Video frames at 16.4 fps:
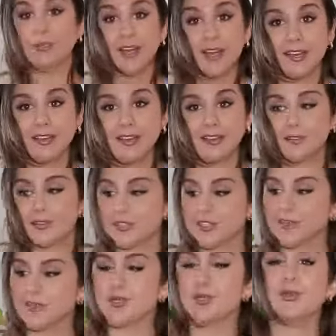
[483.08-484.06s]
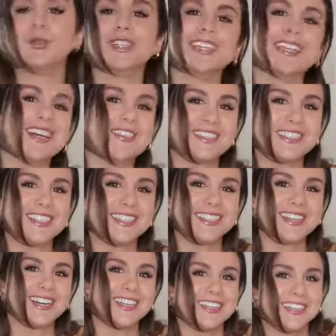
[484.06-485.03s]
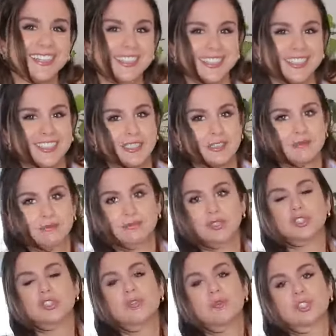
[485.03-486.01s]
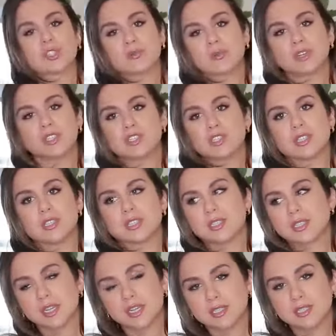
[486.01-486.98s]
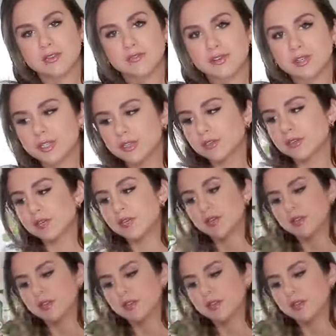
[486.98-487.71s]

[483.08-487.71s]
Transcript: But if you're somebody who really loves this color, but too much print is just disgusting for you,